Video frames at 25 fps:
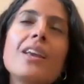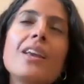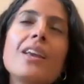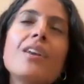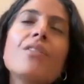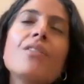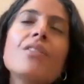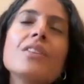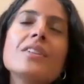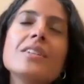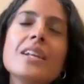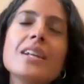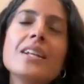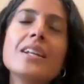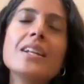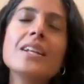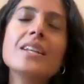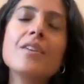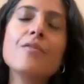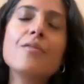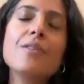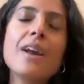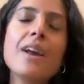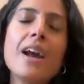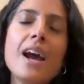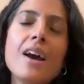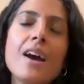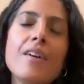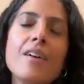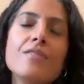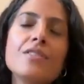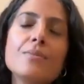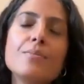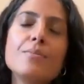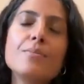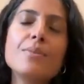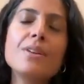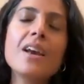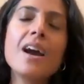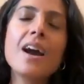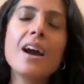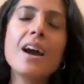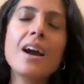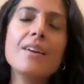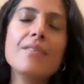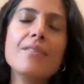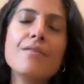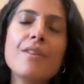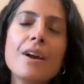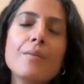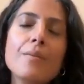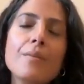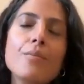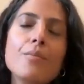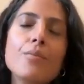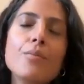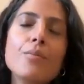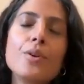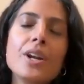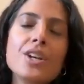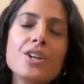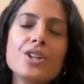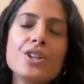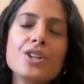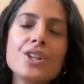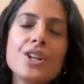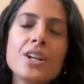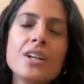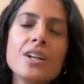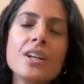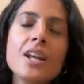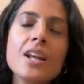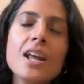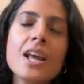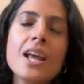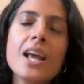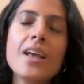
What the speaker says: hear this idea of we have to be high vibration.